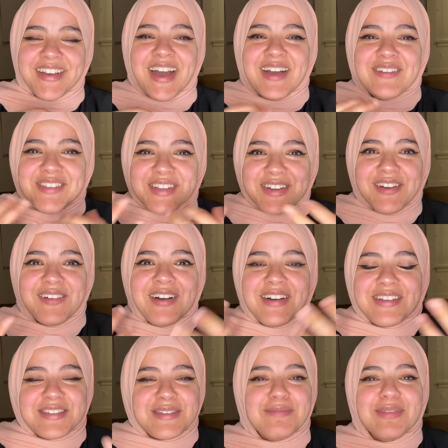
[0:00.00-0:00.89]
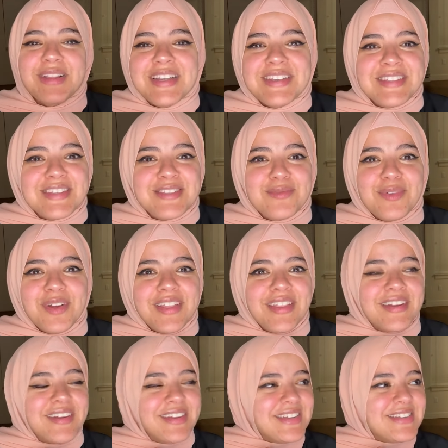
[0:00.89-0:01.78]
You have to go out to places
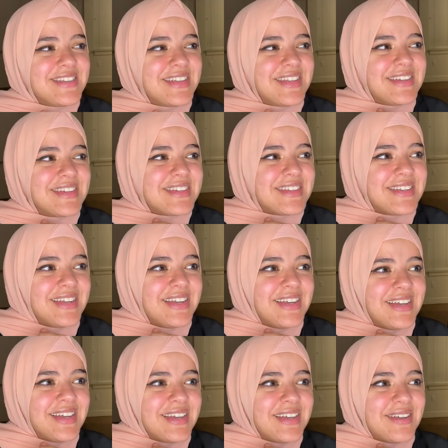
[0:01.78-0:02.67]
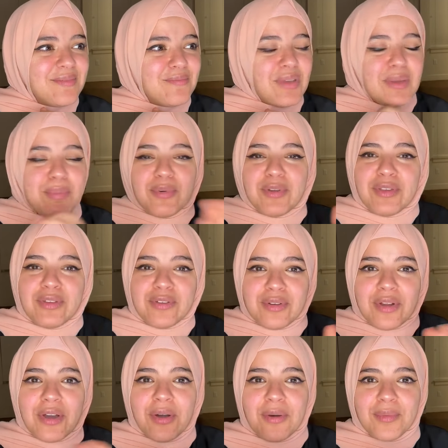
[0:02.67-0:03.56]
where there isn't people
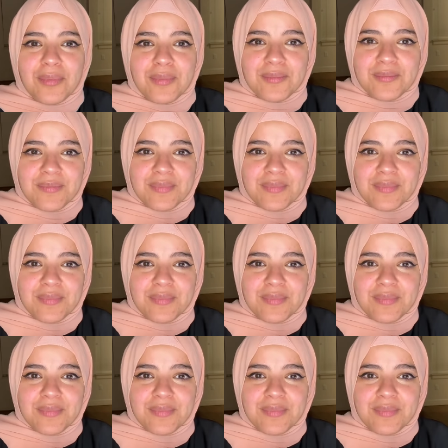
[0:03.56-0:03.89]
you know.